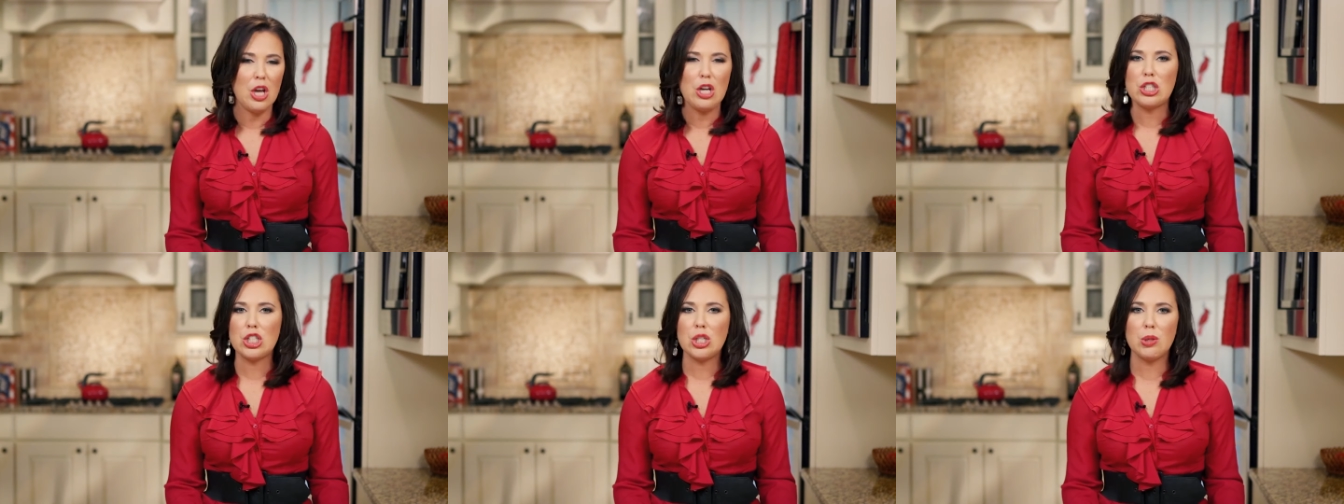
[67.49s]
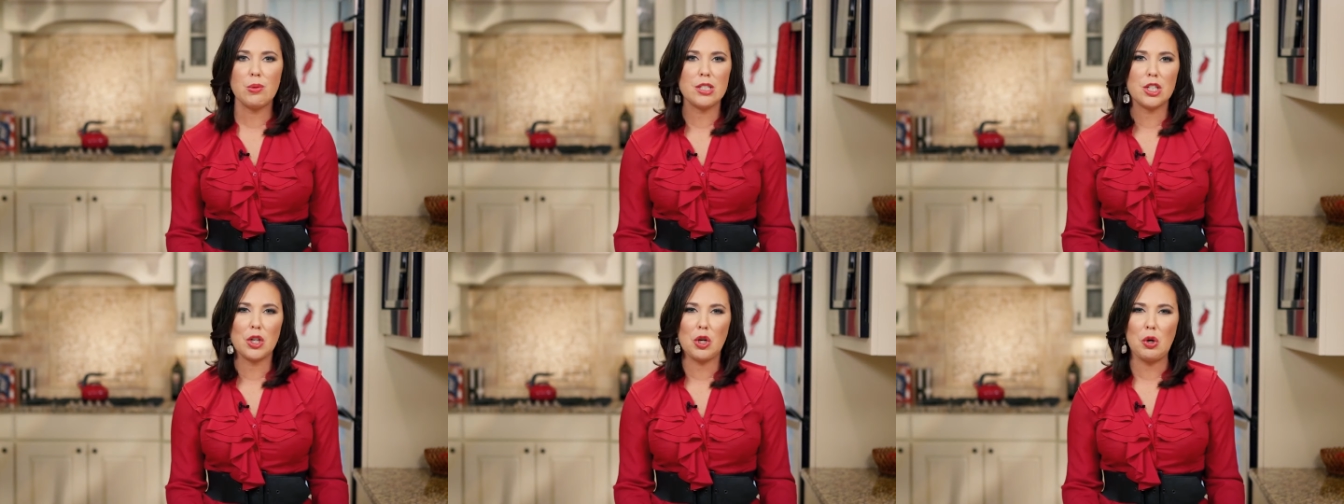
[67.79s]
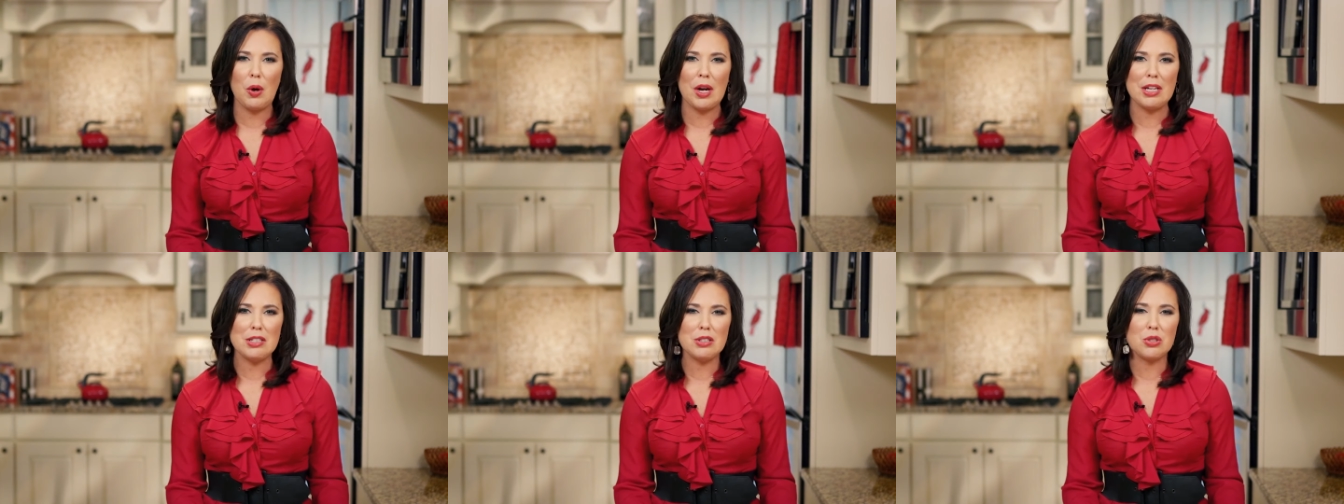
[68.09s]
She was a
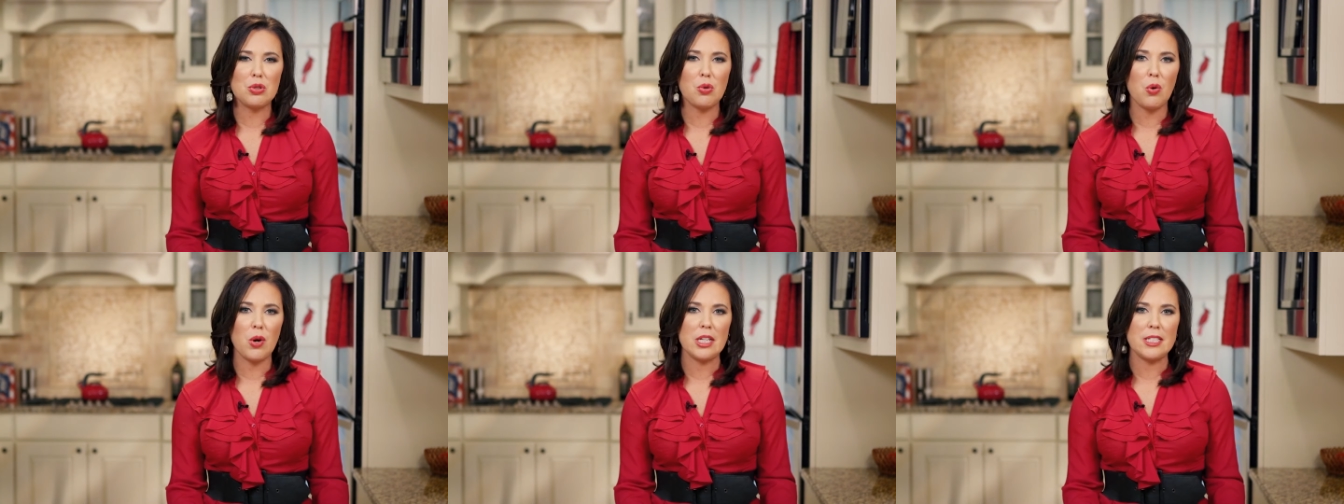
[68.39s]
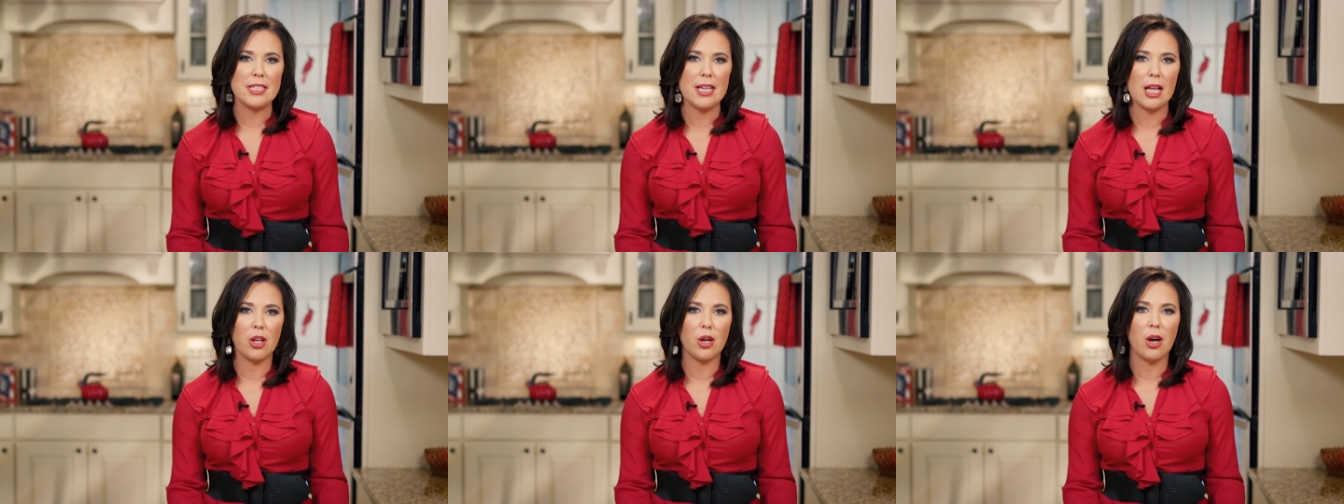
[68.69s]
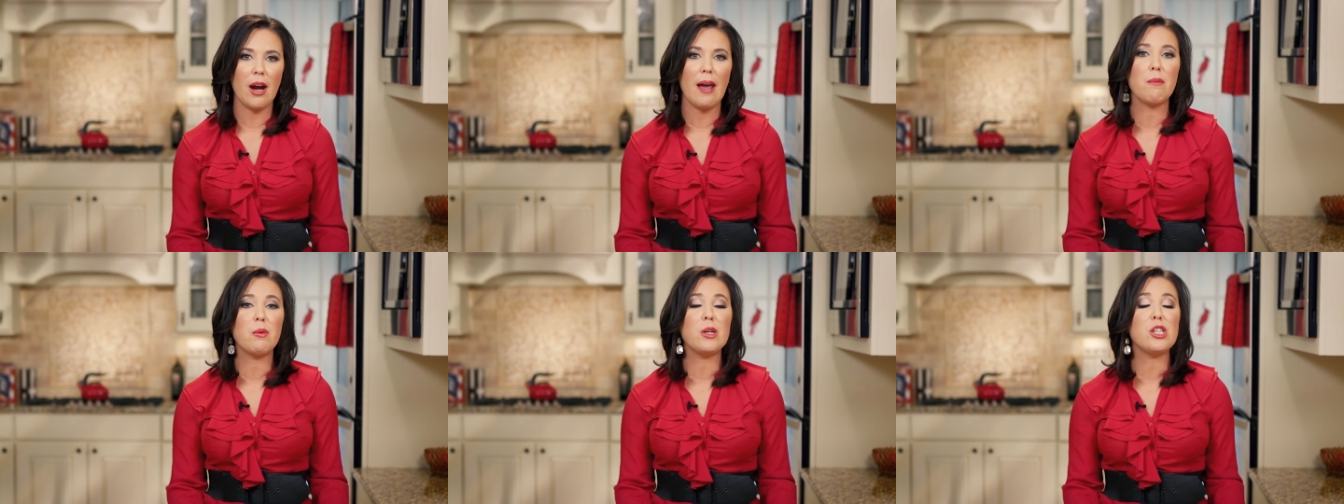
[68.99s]
great storyteller,
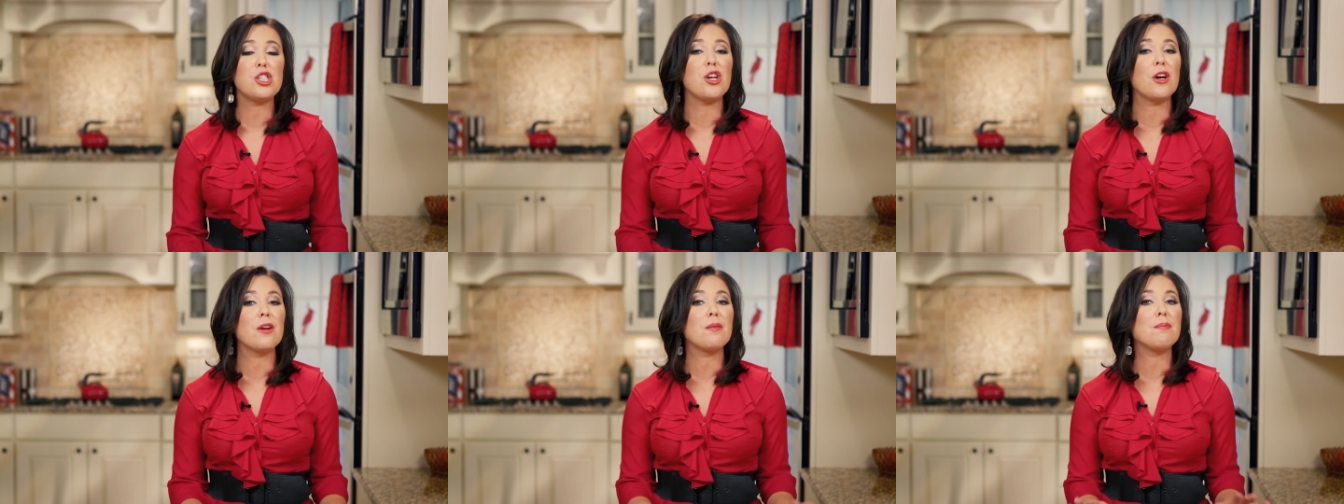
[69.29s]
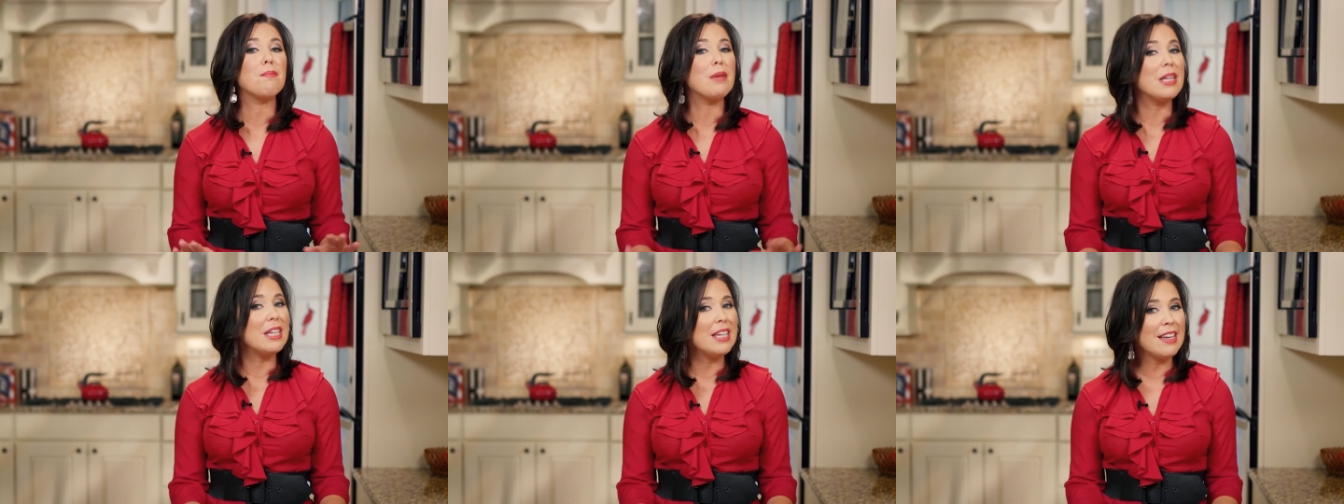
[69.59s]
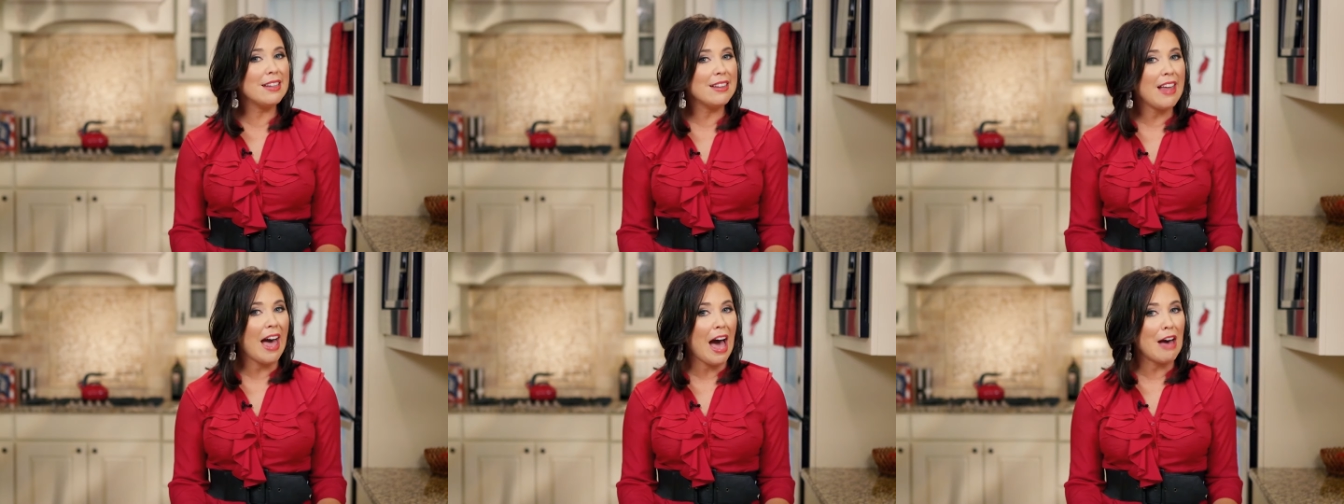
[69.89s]
and we shared many
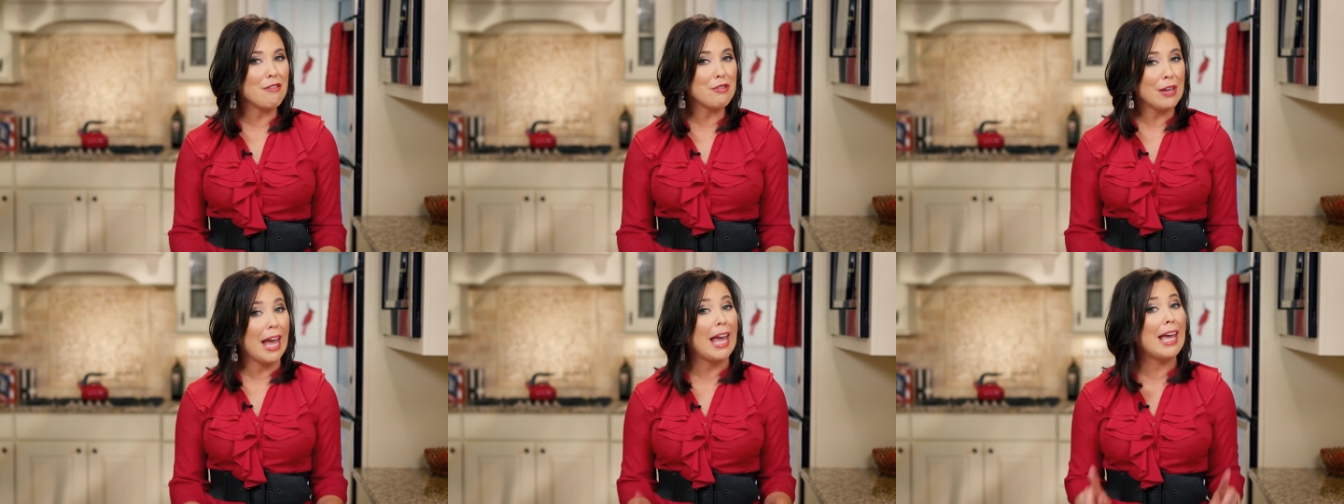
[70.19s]
a laugh